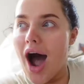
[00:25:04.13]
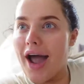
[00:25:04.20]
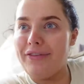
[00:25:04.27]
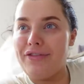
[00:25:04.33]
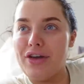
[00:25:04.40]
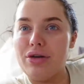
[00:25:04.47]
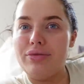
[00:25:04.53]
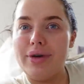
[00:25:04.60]
I
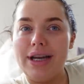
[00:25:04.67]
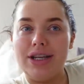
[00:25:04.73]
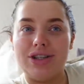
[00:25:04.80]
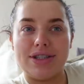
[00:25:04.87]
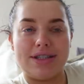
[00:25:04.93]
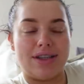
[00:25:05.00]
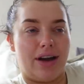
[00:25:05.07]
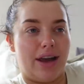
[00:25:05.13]
feel really
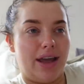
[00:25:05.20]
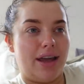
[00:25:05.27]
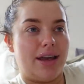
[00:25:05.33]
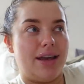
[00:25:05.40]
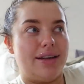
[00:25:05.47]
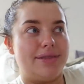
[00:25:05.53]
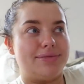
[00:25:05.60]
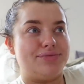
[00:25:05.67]
just
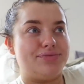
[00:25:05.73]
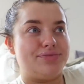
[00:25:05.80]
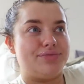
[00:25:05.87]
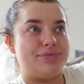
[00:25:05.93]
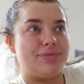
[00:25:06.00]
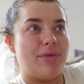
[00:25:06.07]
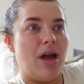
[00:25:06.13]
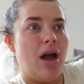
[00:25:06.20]
like
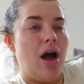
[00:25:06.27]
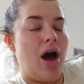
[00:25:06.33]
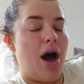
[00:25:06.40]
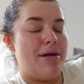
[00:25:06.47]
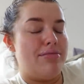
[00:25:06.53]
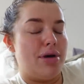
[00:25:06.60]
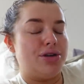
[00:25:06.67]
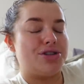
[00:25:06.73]

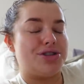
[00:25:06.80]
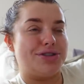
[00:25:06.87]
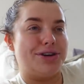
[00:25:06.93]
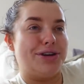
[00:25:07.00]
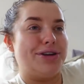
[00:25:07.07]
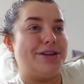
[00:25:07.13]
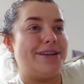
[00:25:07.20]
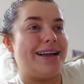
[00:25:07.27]

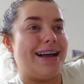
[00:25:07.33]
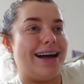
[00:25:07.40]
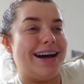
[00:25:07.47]
emotional.